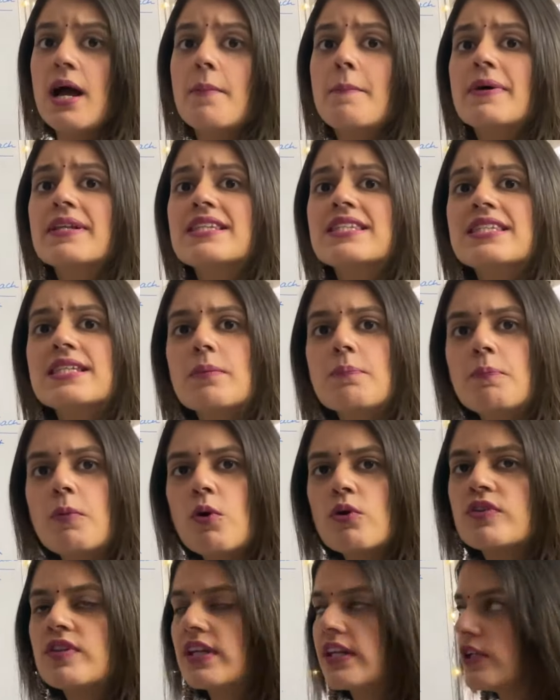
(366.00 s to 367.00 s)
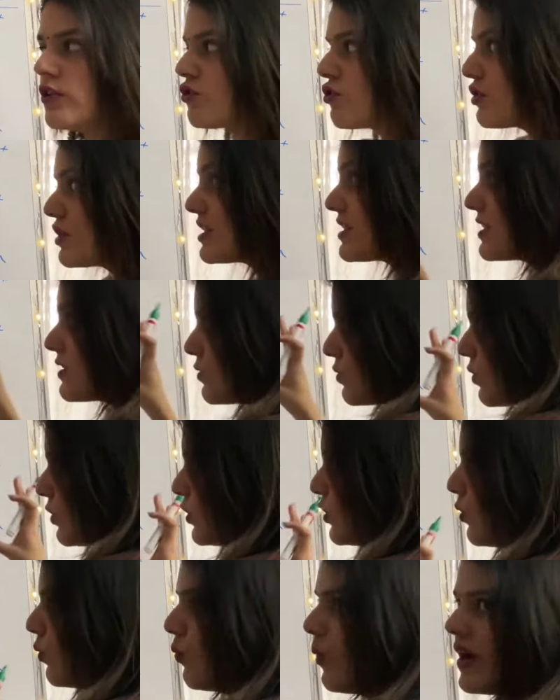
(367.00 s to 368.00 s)
But supposingly, so this is, you
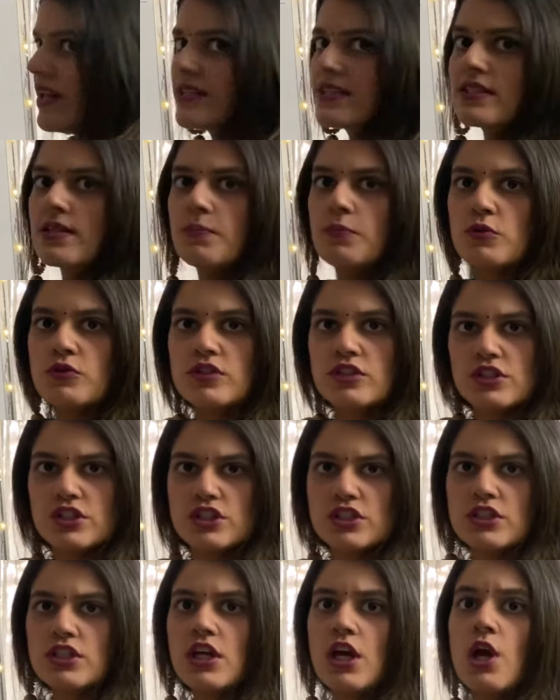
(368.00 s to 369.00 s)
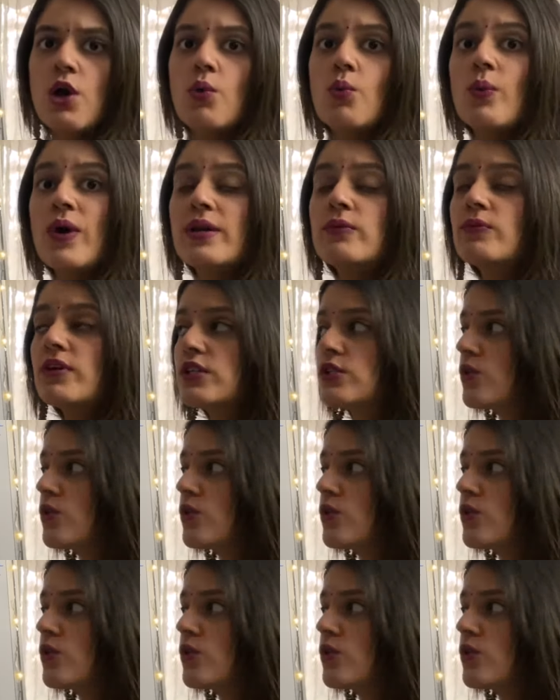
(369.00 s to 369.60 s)
know, one supposition. When we are